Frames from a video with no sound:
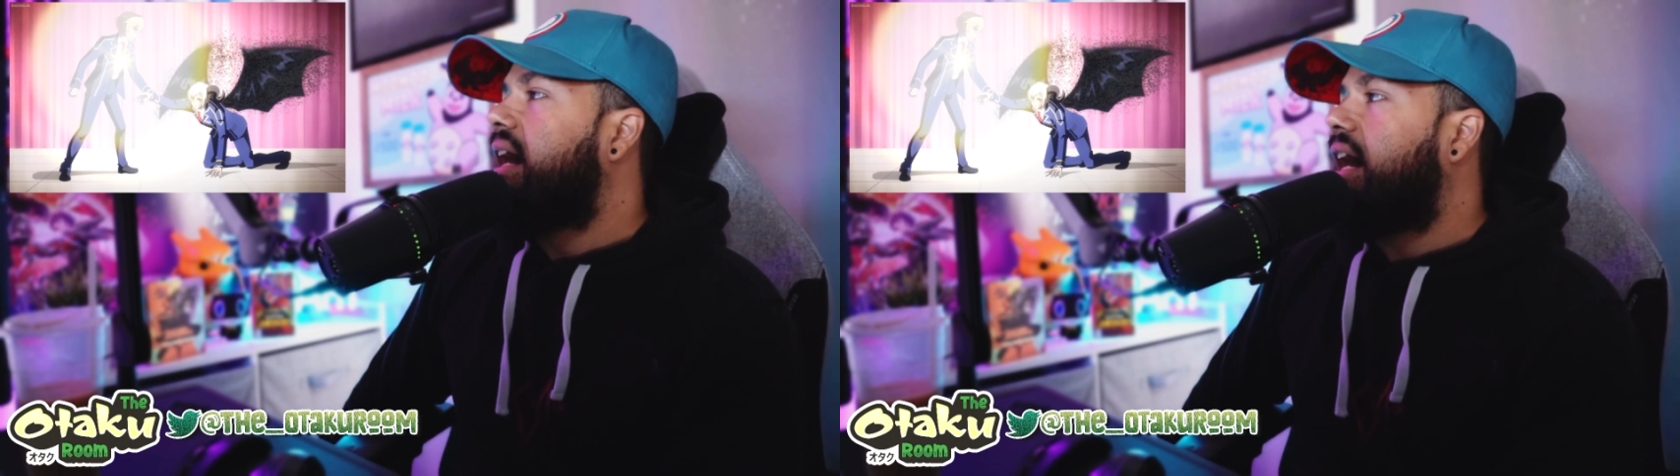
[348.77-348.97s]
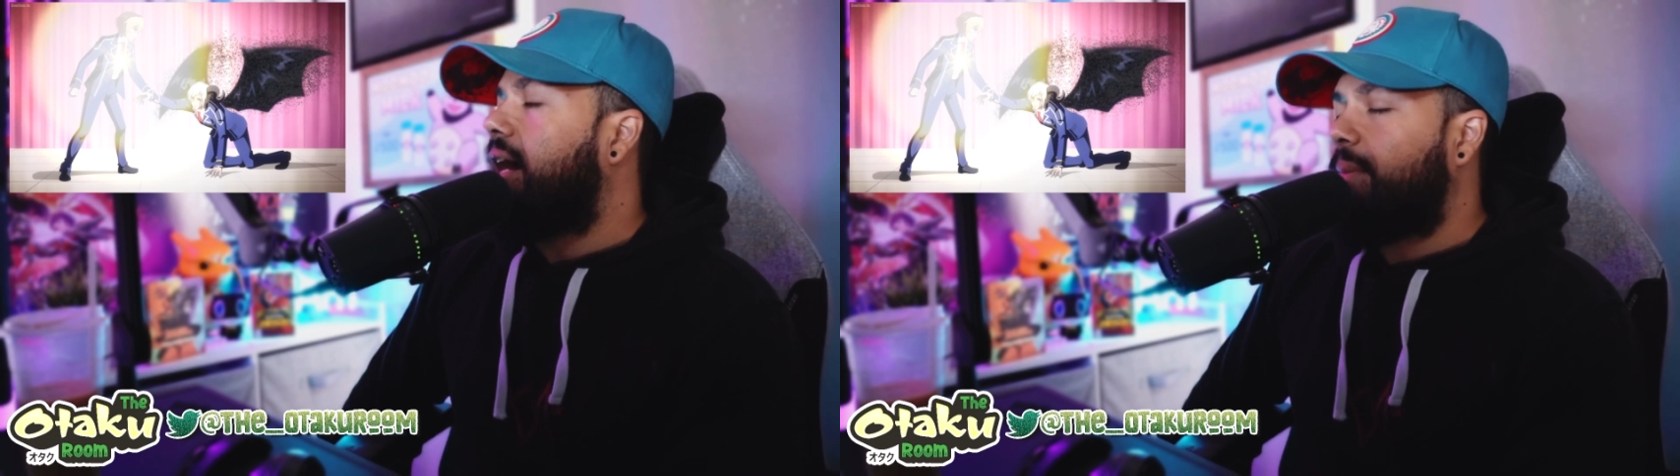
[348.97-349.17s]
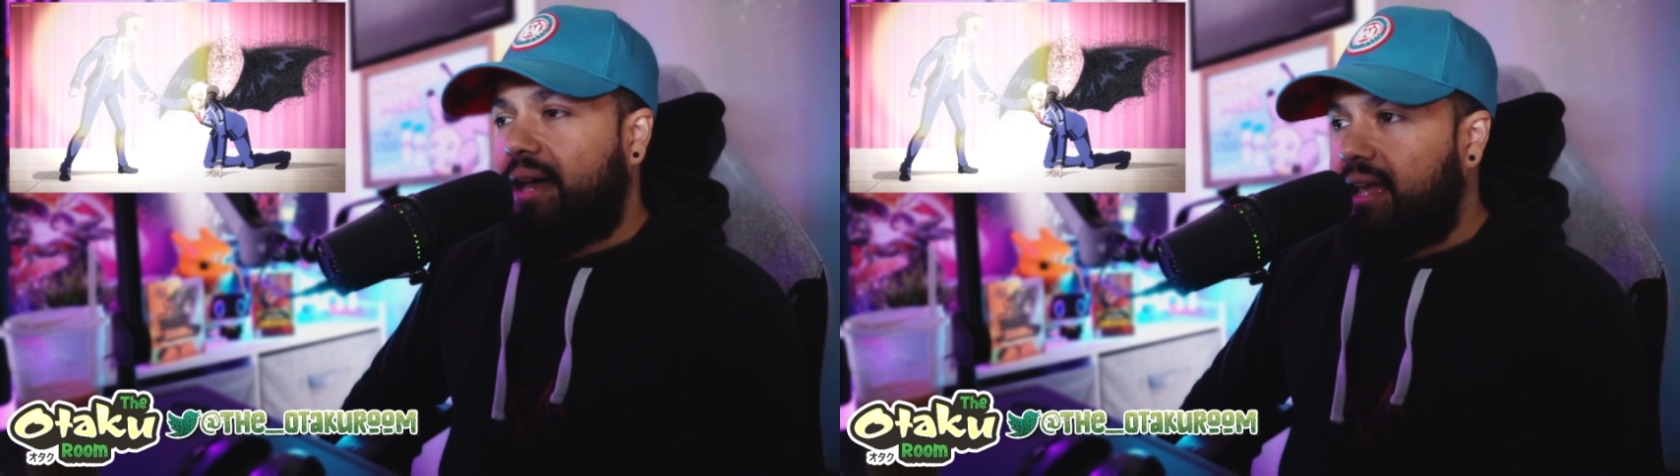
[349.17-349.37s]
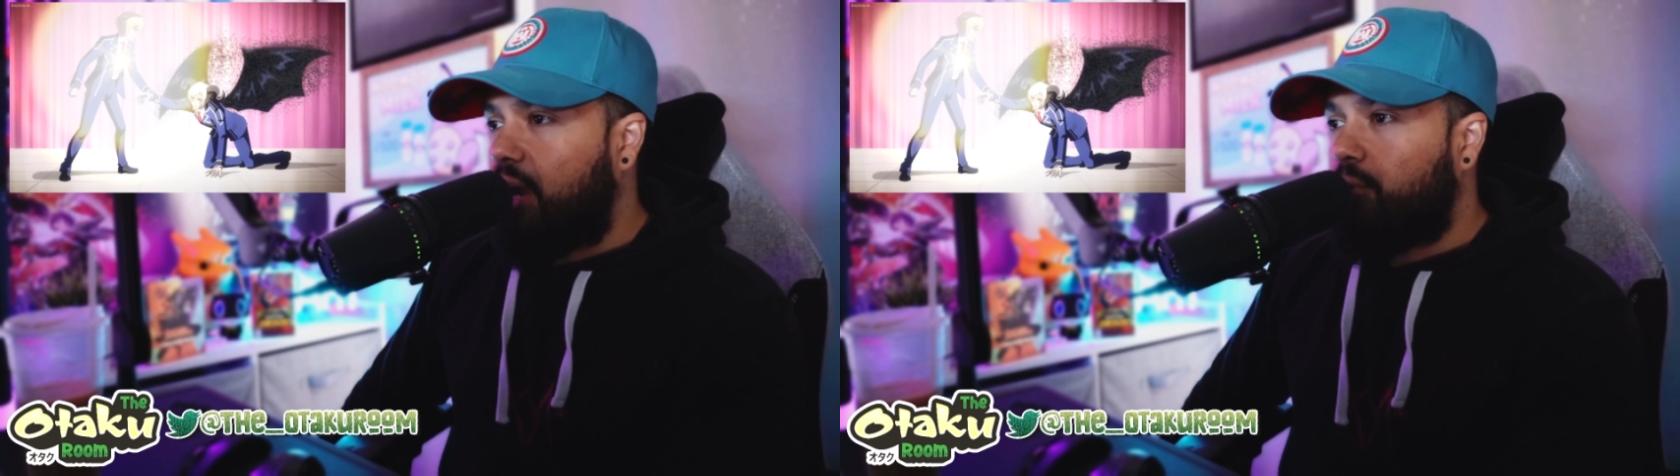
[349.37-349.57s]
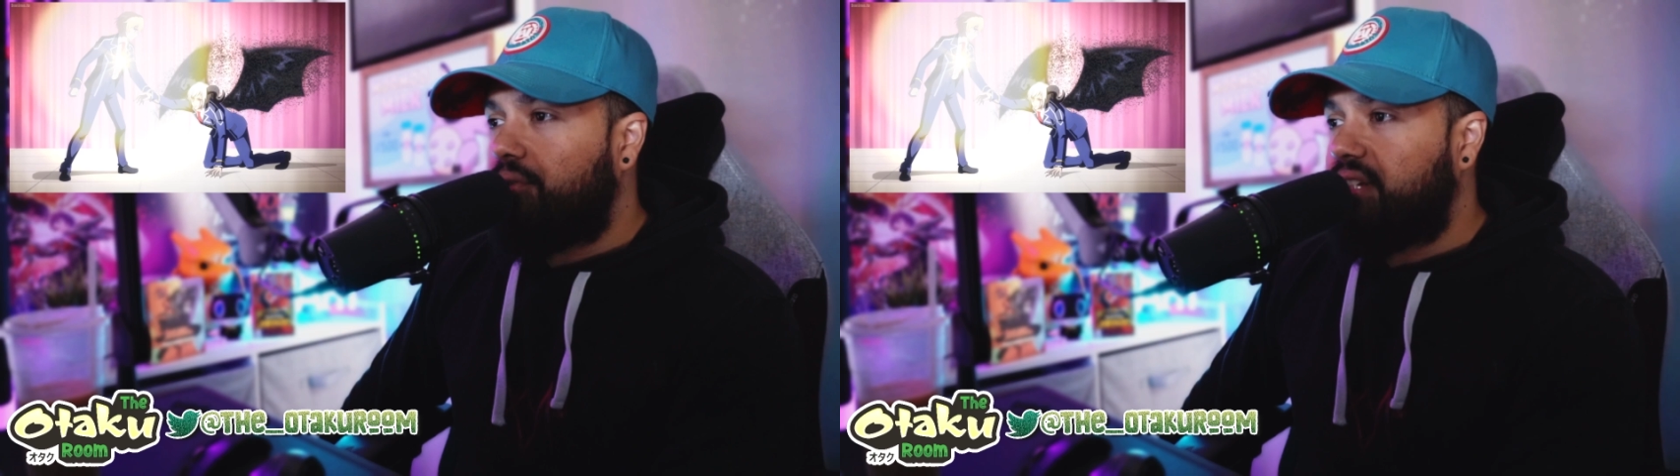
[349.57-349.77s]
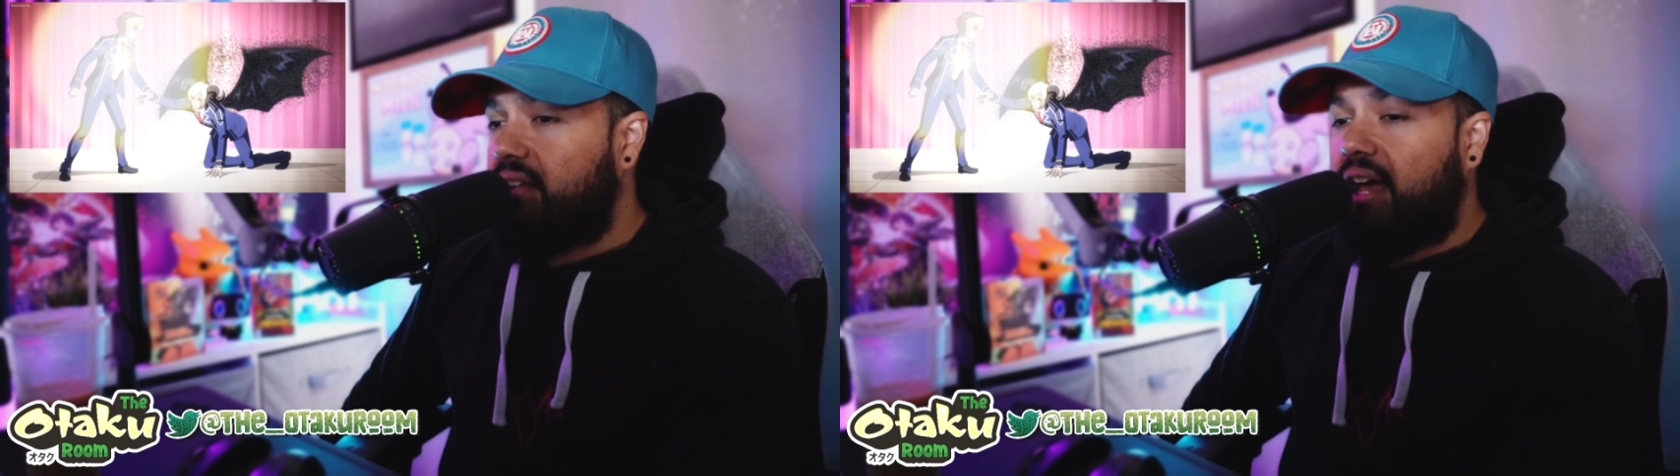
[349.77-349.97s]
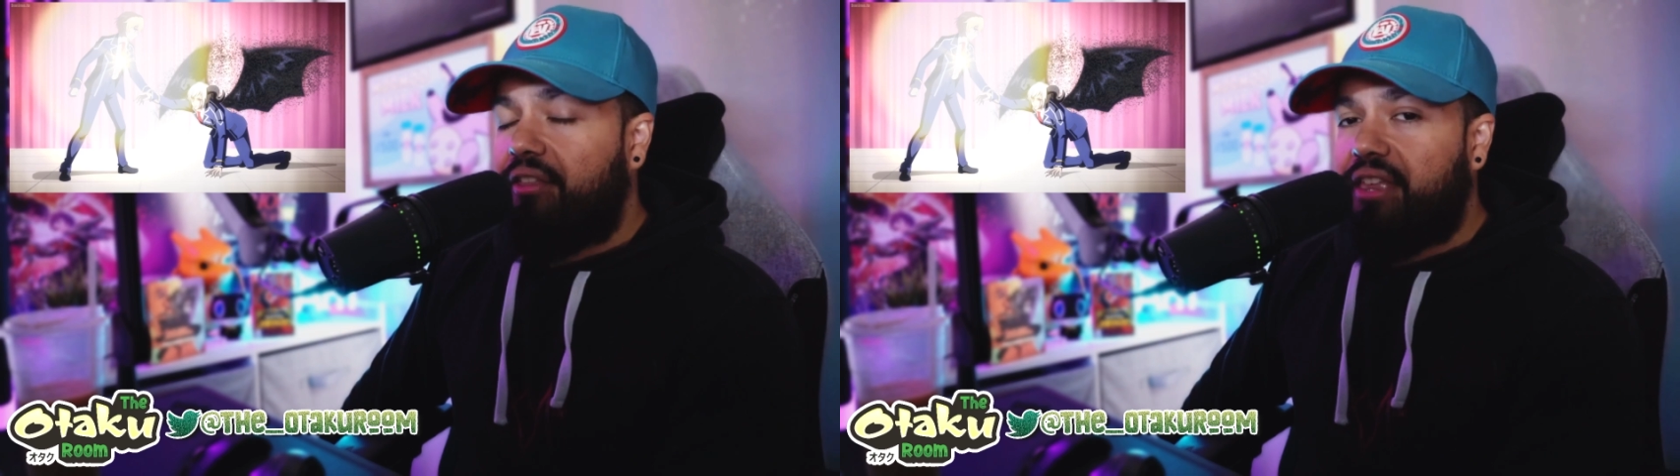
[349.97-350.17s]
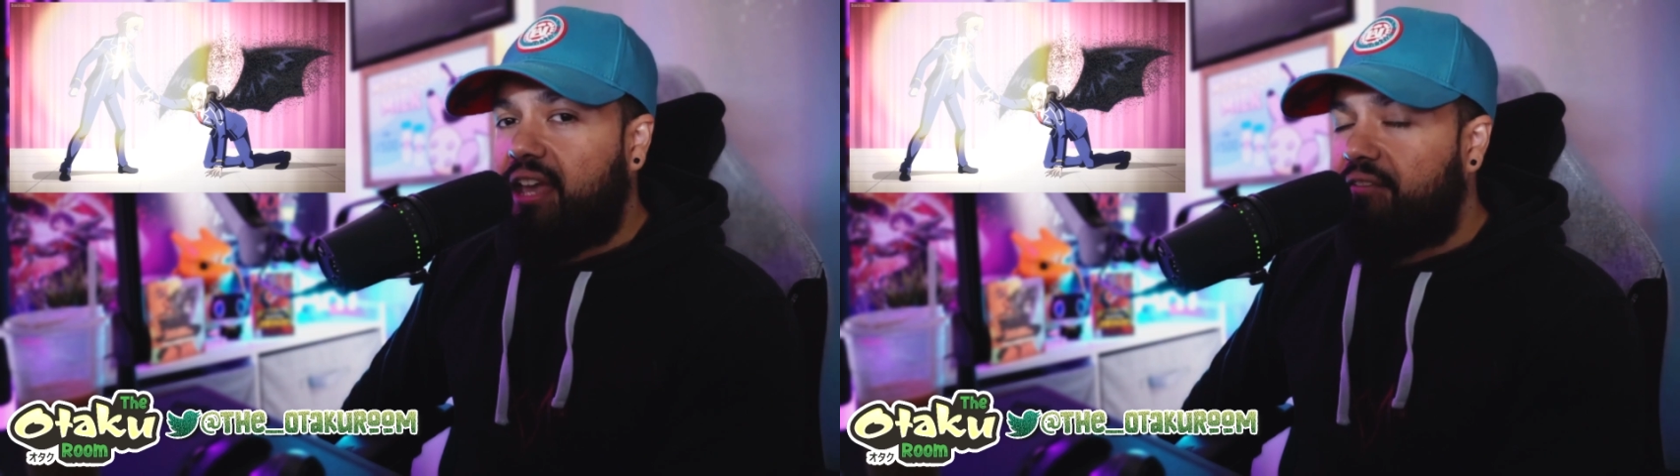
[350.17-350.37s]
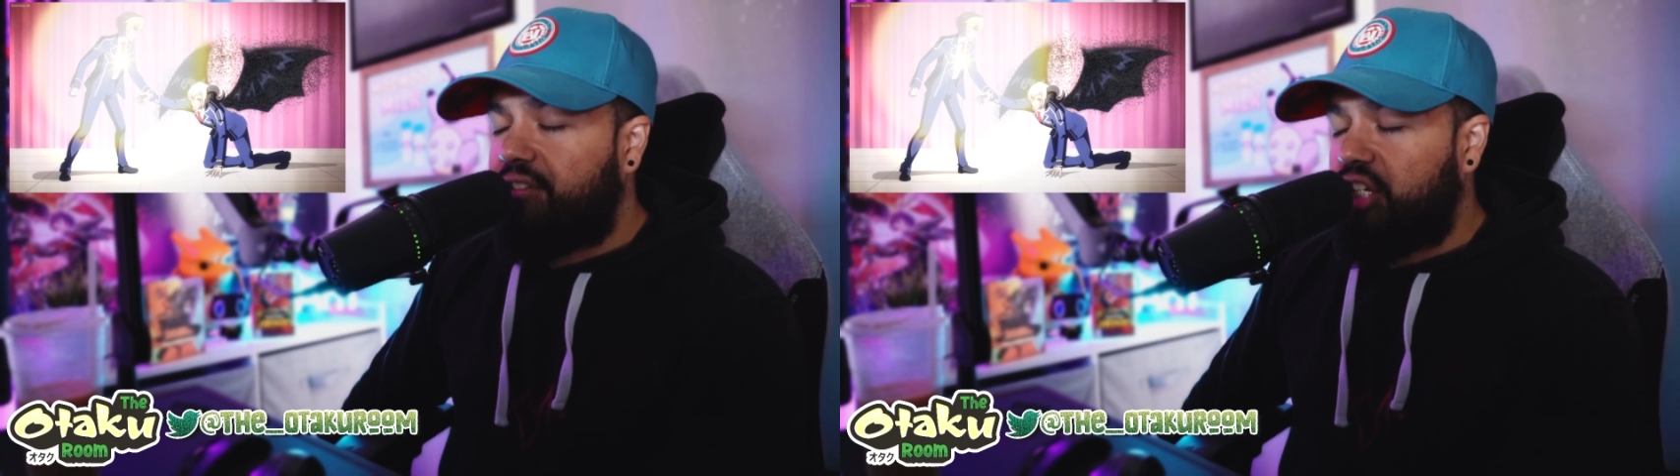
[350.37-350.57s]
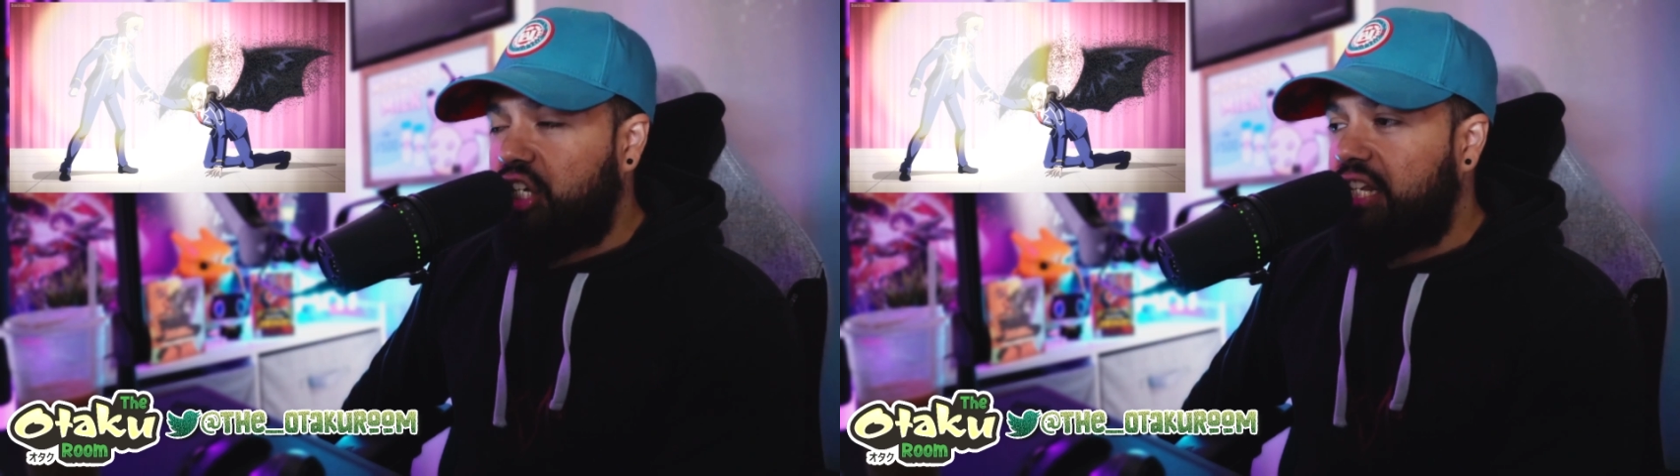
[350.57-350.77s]
I wrote down, how the F
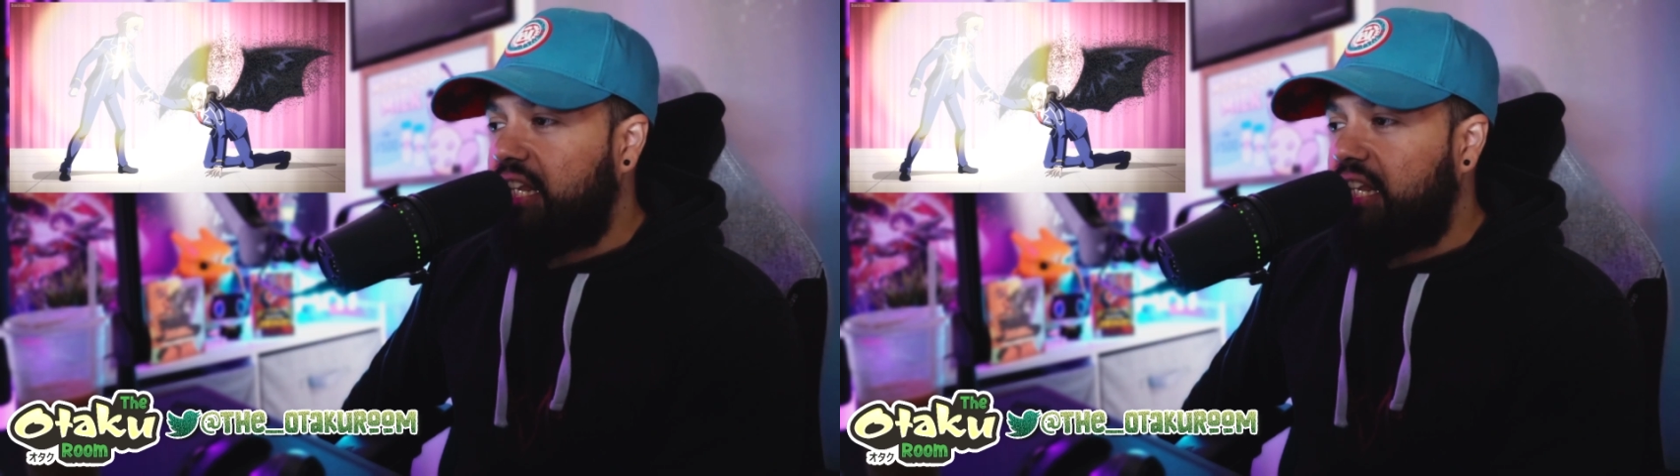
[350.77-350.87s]
does she